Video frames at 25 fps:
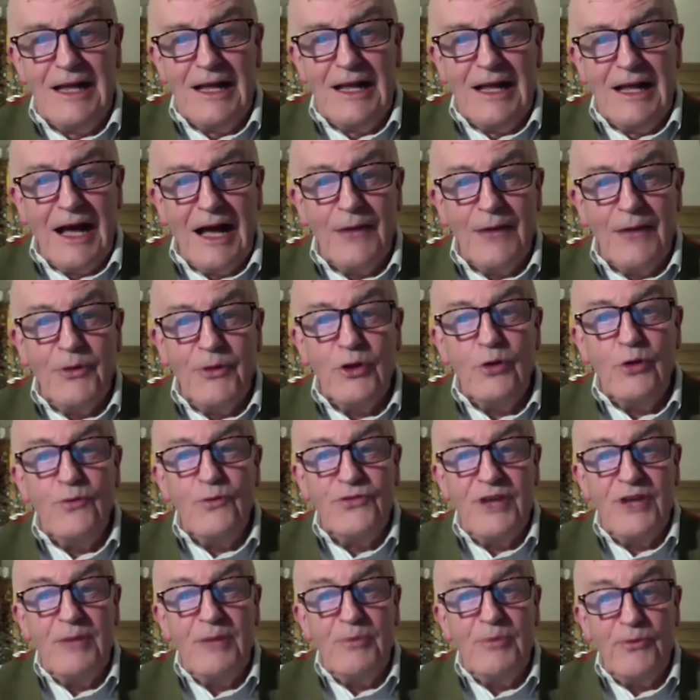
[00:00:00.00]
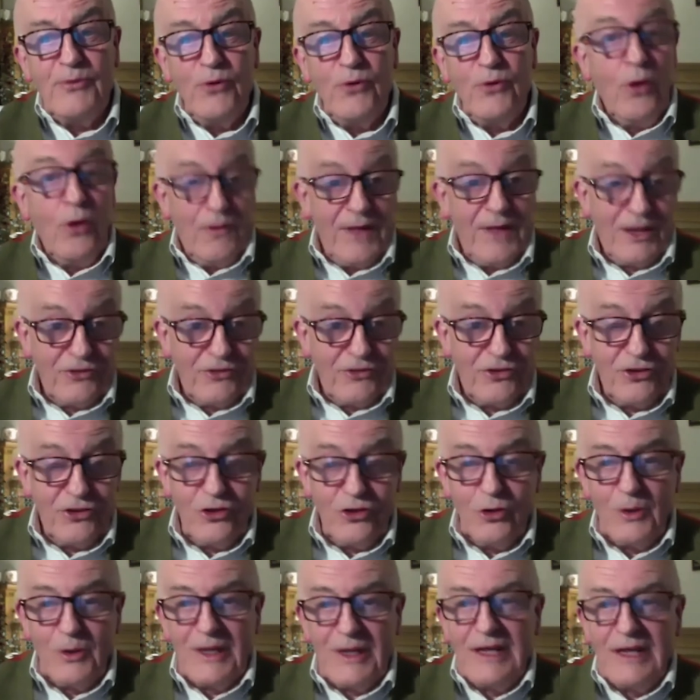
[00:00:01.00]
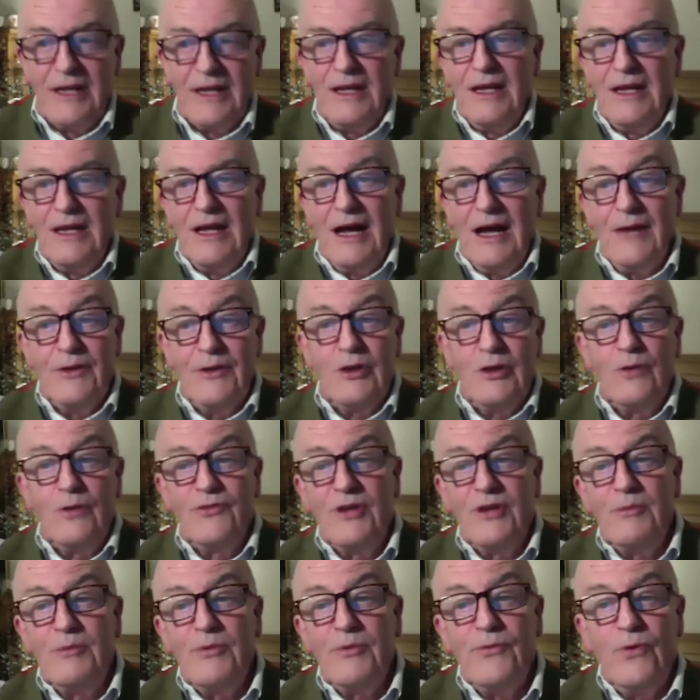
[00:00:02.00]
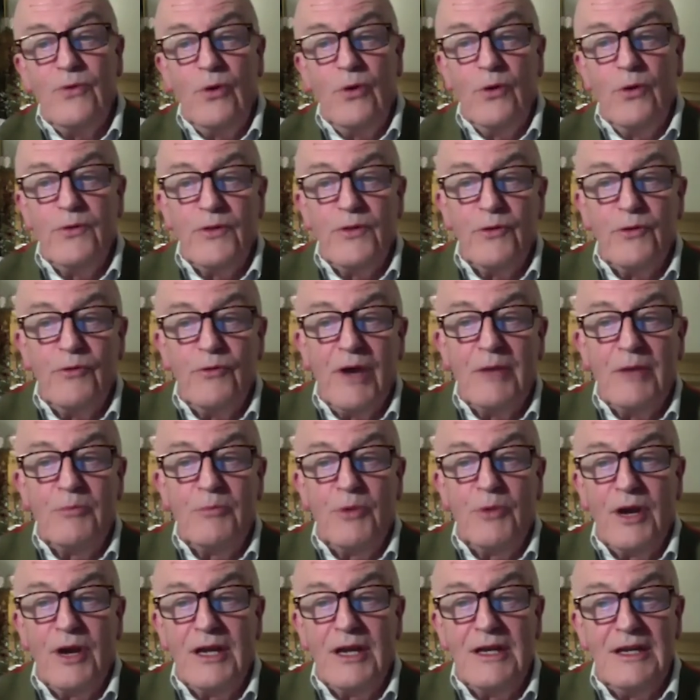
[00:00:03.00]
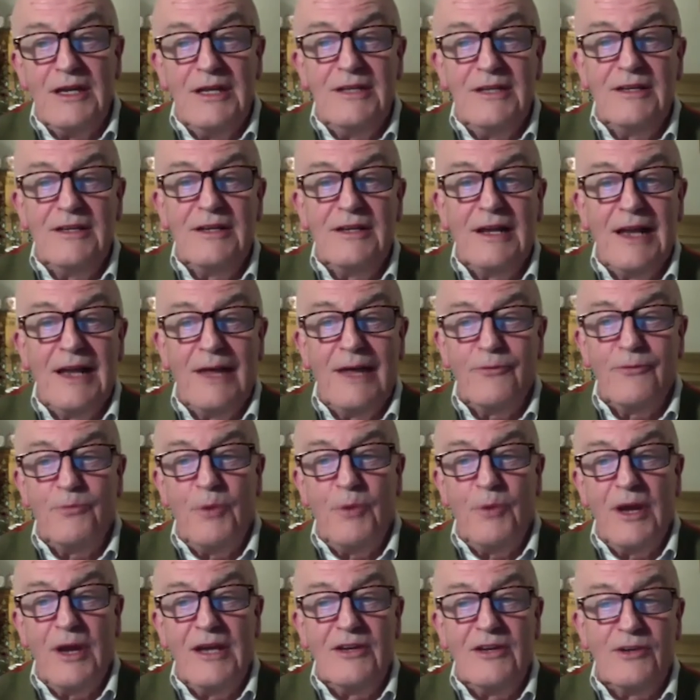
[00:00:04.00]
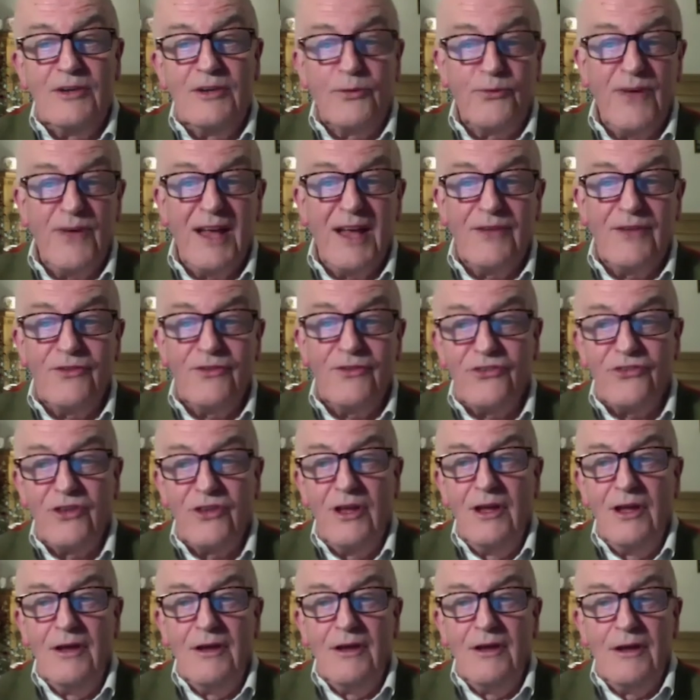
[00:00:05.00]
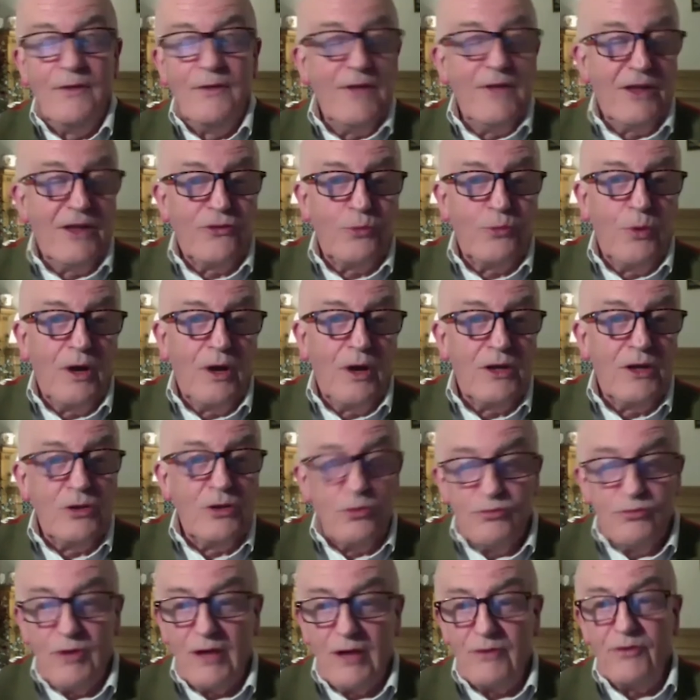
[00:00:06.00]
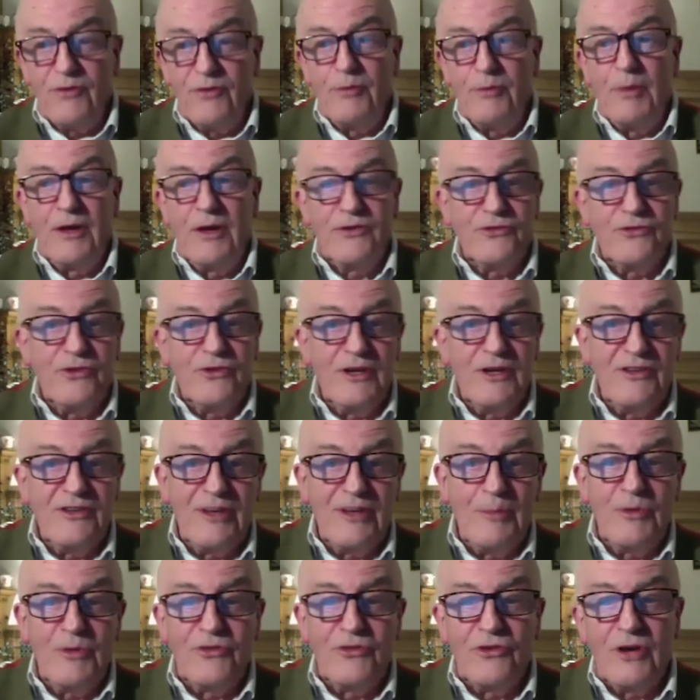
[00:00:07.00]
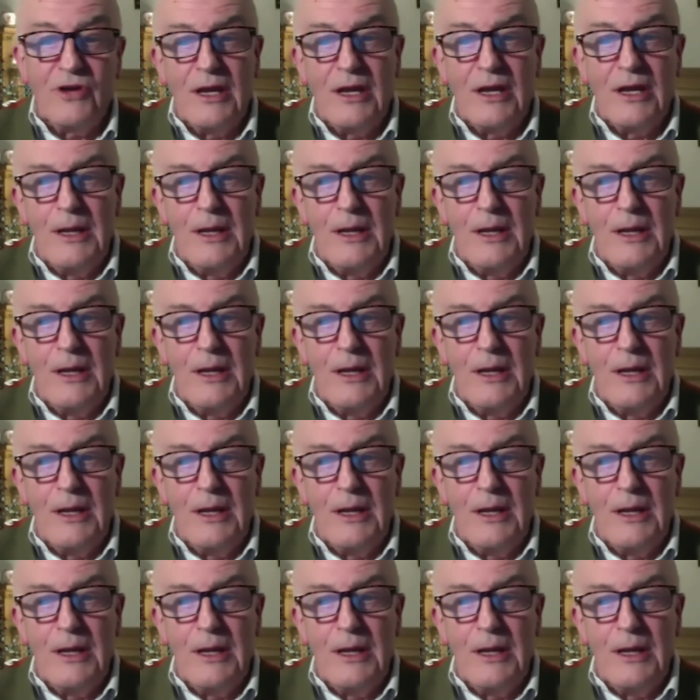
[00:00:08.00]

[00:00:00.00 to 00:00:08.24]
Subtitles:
I think you've said before, and that's you, Iain. I think you've said before that the right brain needed a left brain defense, and that's why you wrote The Master and His Emissary.